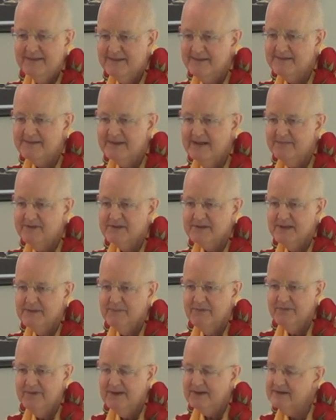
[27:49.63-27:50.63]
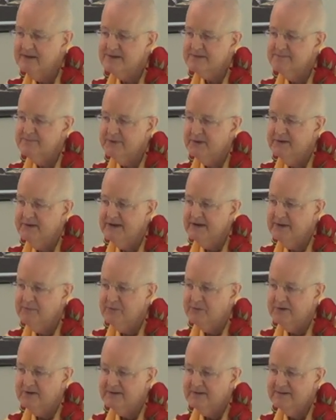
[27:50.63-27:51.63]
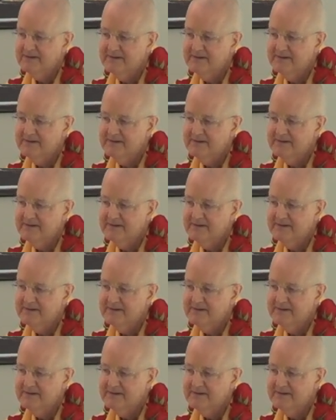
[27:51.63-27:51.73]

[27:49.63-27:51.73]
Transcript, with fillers: doesn't have the same effect, doesn't burn anymore.